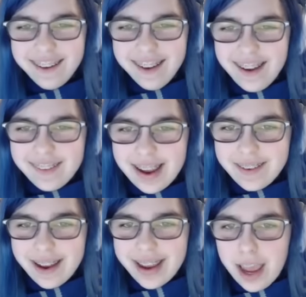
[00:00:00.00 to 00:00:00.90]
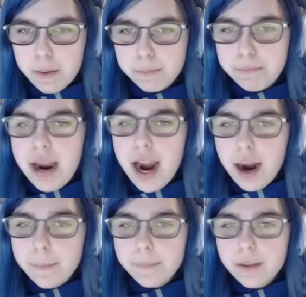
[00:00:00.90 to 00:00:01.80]
Okay.
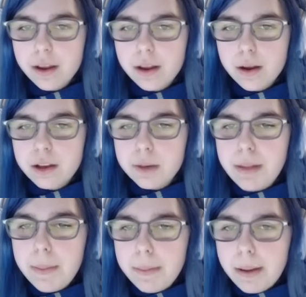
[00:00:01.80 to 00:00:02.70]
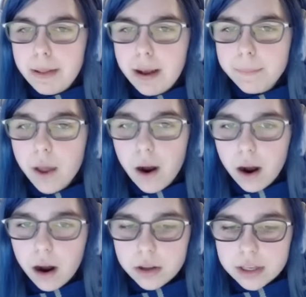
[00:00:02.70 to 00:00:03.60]
Bam!
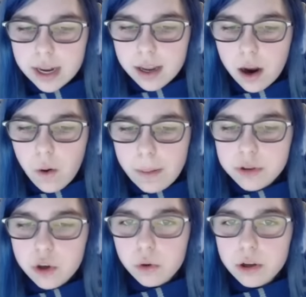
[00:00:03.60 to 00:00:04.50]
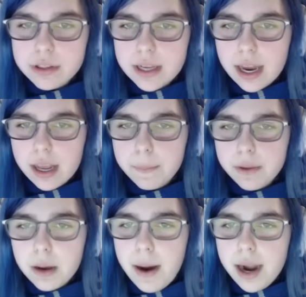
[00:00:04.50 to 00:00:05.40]
Did I? Oh, I'm so close to getting him.
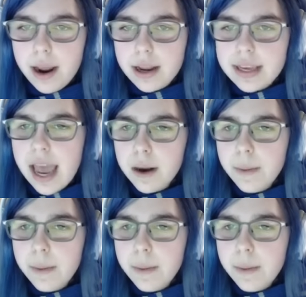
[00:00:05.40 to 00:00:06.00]
Come on, get him!